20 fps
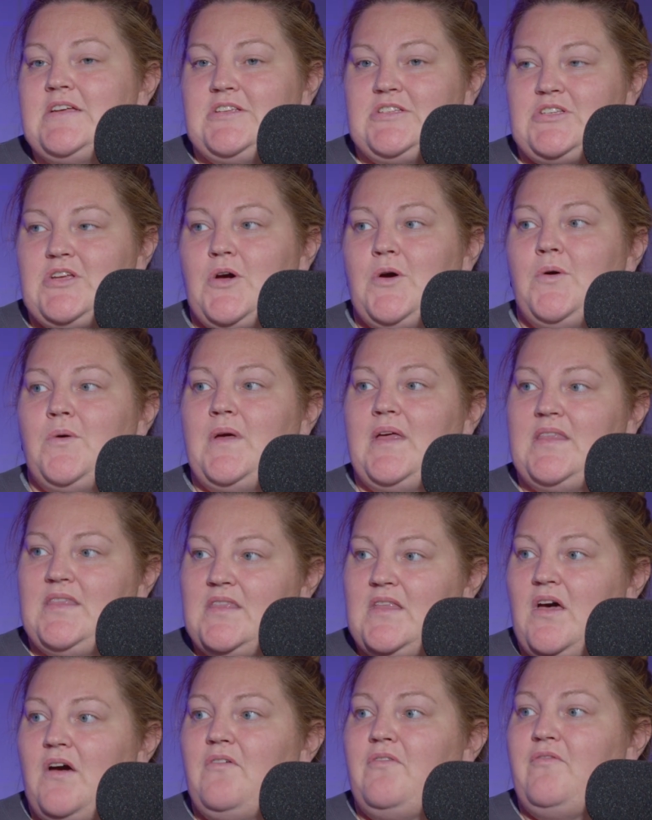So
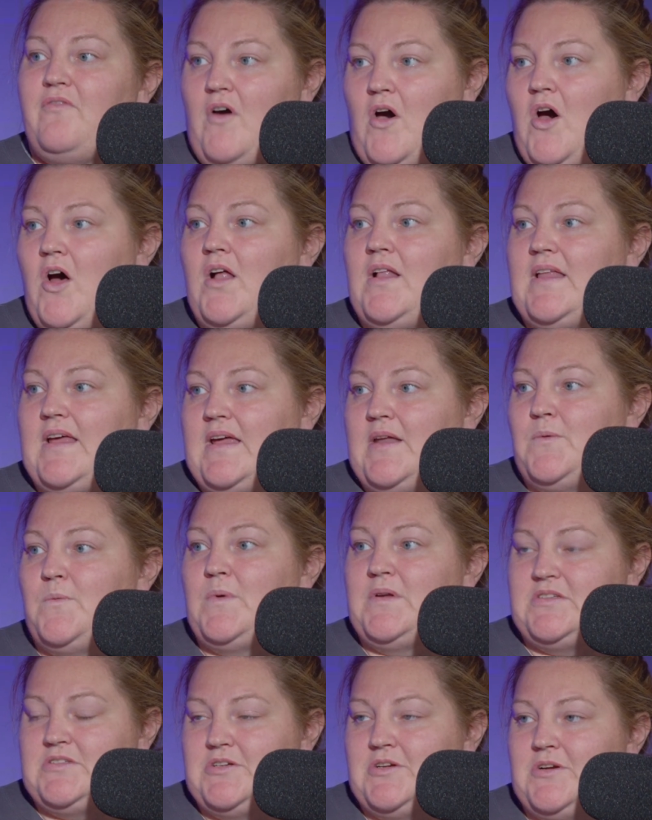in the fall and
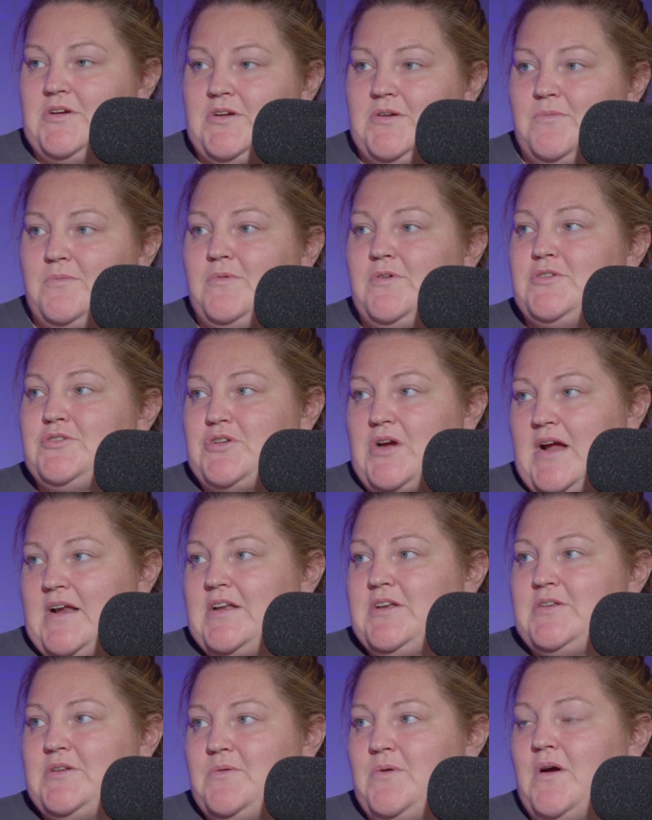winter, we'll try
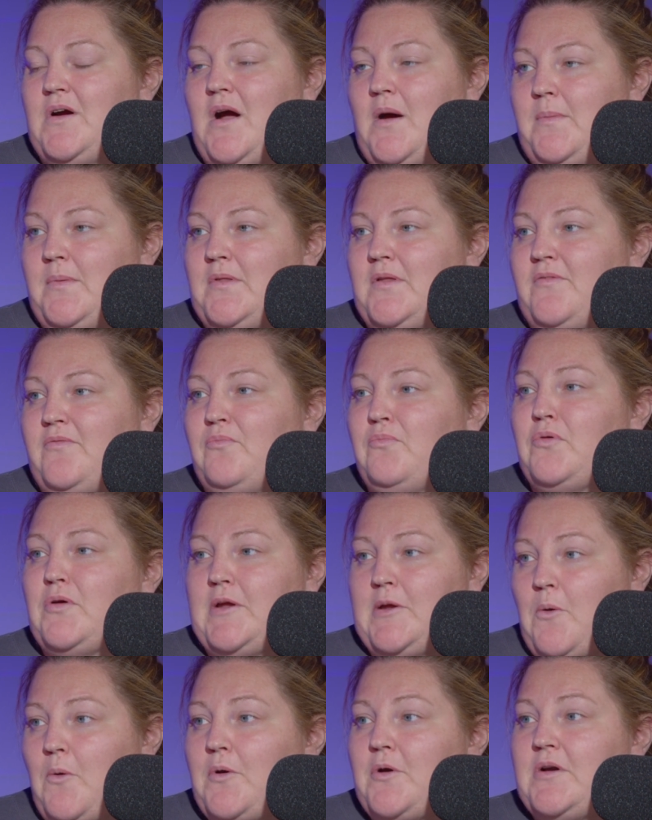to do a couple of
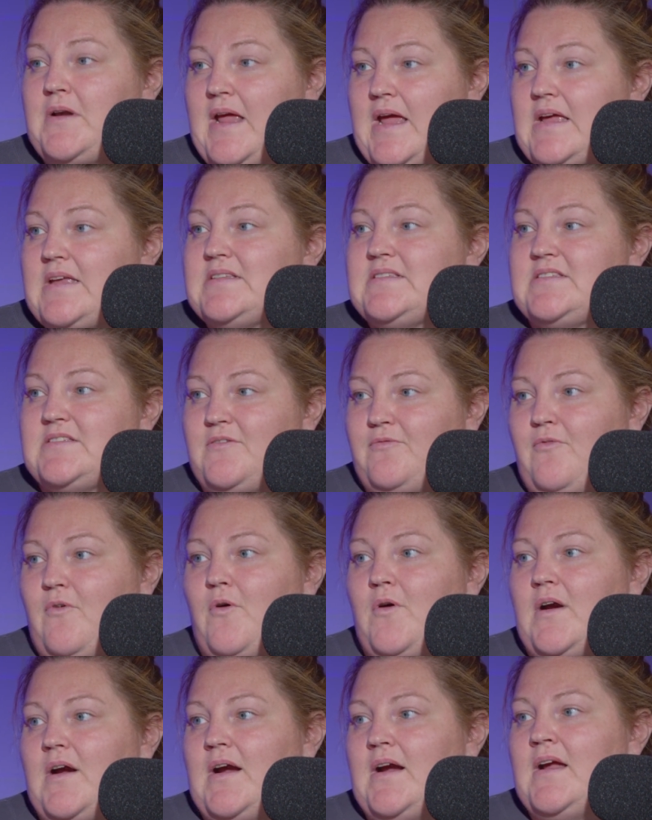pre-order days
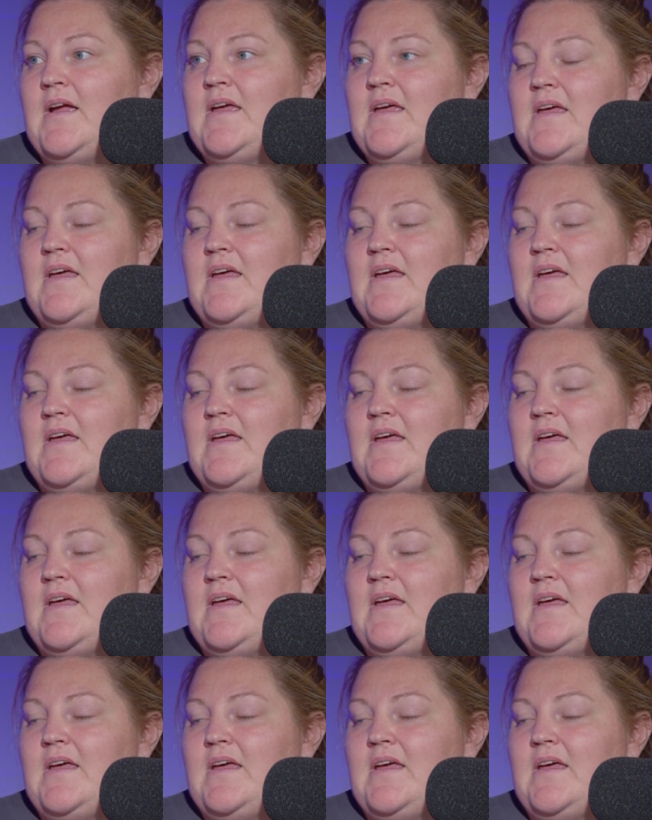for